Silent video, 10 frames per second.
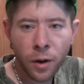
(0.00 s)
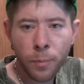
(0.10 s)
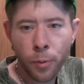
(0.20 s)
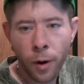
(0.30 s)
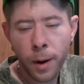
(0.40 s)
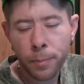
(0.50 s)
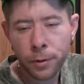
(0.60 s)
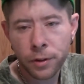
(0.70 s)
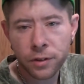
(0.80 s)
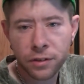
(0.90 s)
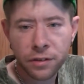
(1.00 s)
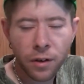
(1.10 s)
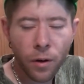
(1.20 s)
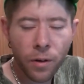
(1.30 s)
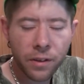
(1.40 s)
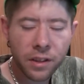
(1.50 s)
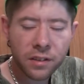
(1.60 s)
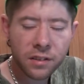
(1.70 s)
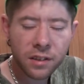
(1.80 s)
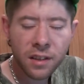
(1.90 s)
preppers and all this.